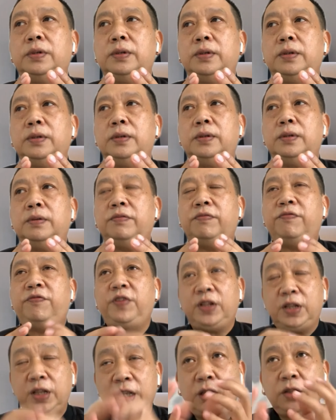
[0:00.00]
uh,
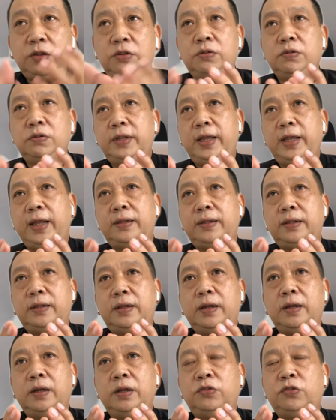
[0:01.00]
fit into that
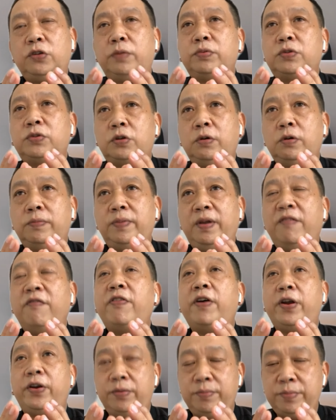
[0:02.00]
uh, job scope
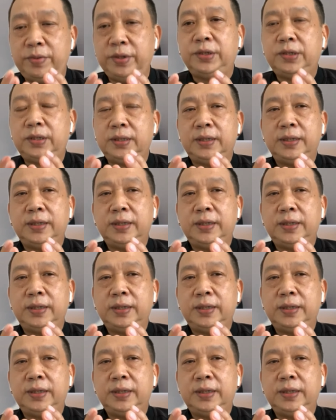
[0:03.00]
environment.